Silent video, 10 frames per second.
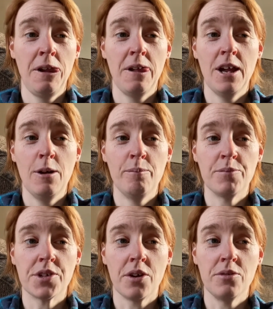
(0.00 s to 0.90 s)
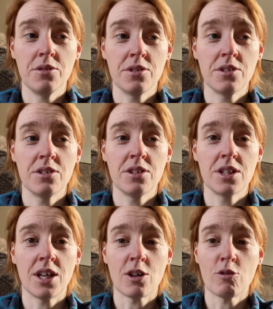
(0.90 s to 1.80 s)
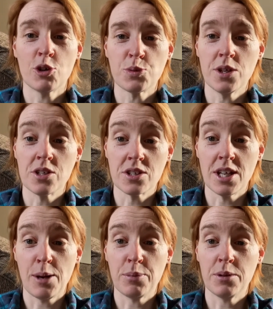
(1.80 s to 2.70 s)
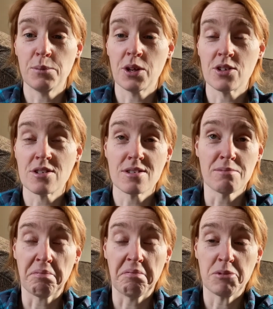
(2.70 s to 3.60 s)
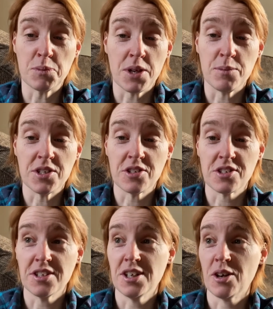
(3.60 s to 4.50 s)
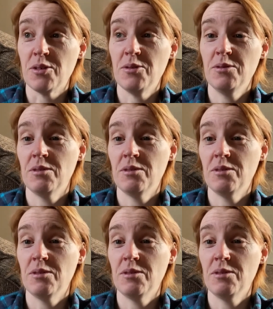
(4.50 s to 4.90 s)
Don't get cross when it doesn't happen, because sometimes it doesn't, you know.